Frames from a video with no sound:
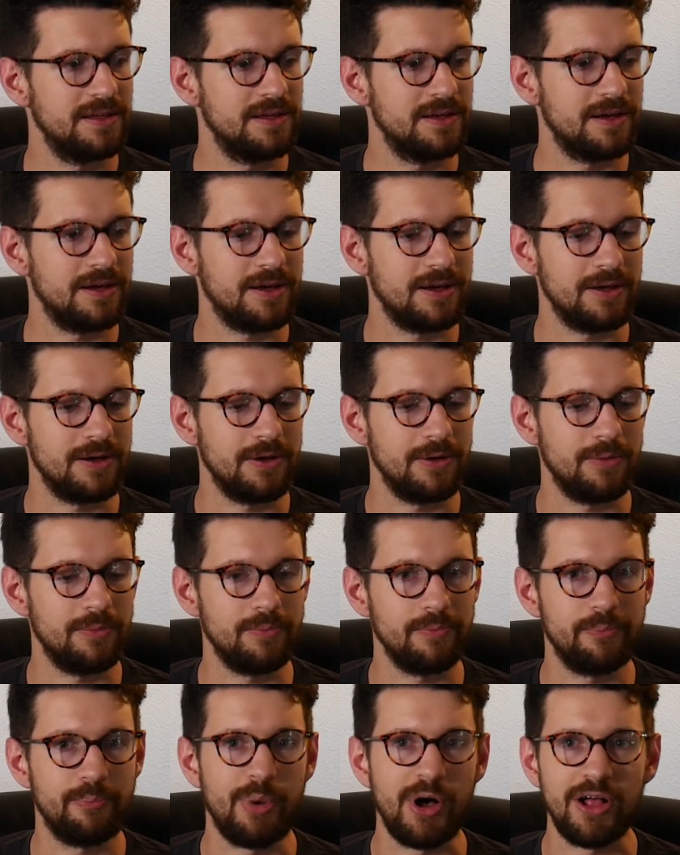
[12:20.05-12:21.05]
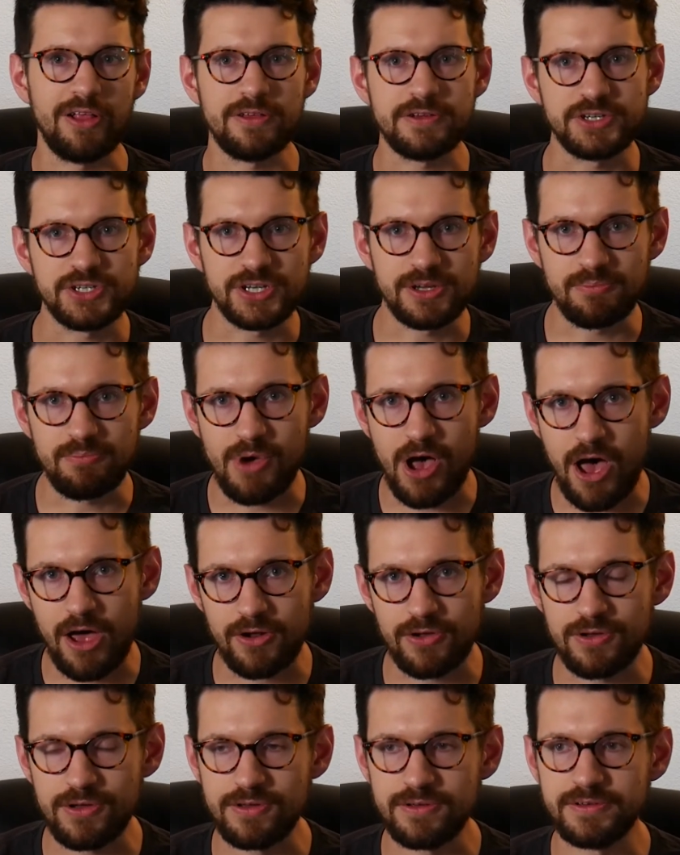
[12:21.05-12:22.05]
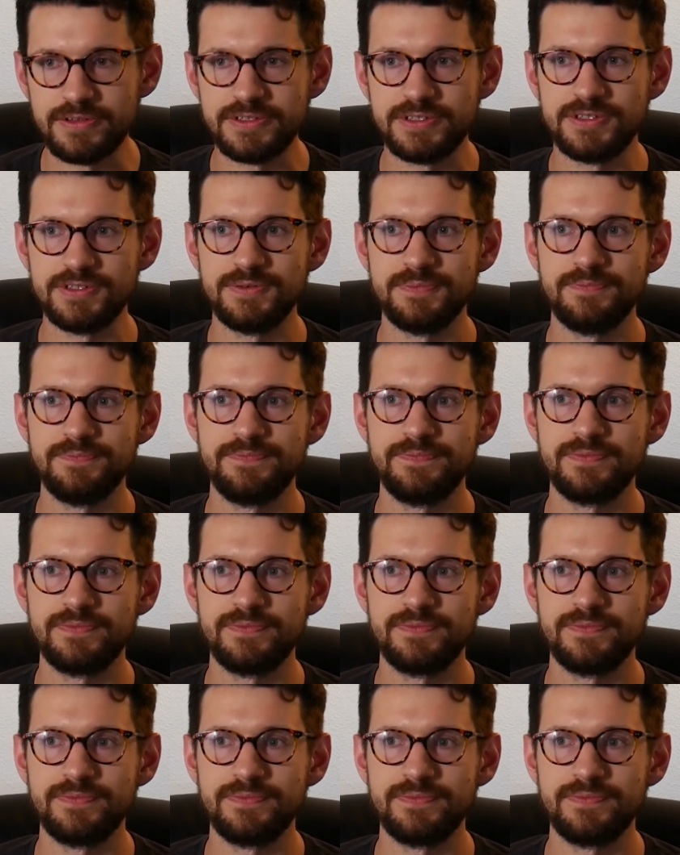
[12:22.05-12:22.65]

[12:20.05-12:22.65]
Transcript: polishing models,